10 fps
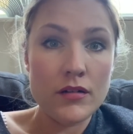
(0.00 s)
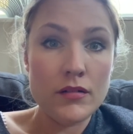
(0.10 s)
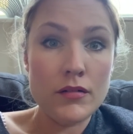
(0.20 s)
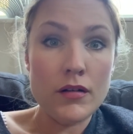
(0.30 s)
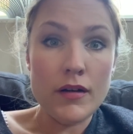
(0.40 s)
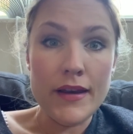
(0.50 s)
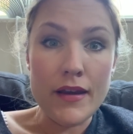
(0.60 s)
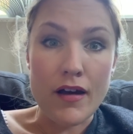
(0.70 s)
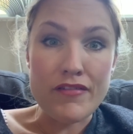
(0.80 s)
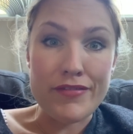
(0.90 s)
I
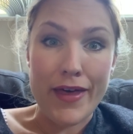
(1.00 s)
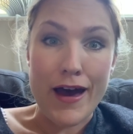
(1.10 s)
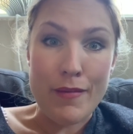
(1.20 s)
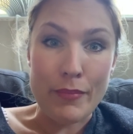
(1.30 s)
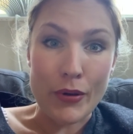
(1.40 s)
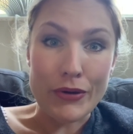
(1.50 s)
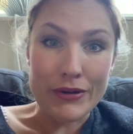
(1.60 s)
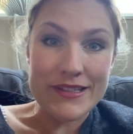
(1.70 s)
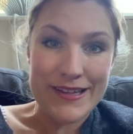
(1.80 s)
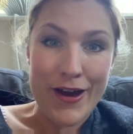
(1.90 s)
love that
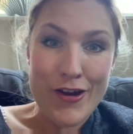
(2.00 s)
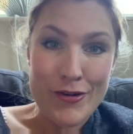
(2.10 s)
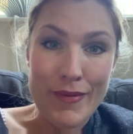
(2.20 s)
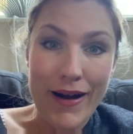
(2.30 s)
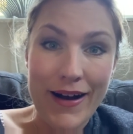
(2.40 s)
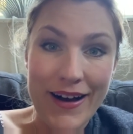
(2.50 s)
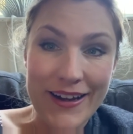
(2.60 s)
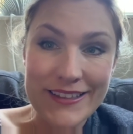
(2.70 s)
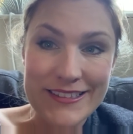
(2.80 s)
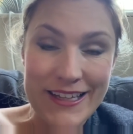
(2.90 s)
book so
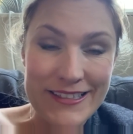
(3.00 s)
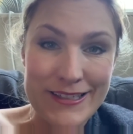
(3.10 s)
much. It's